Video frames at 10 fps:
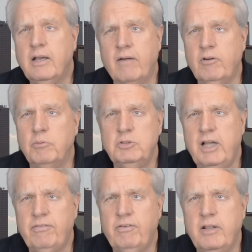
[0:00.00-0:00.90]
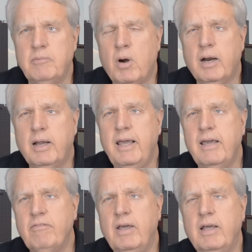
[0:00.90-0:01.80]
Governor was definitely the
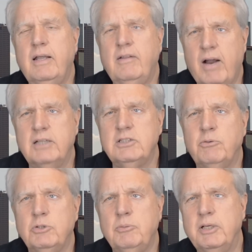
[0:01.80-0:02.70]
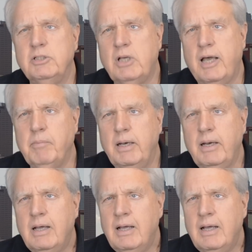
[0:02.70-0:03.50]
marquee event, and there actually was some excitement.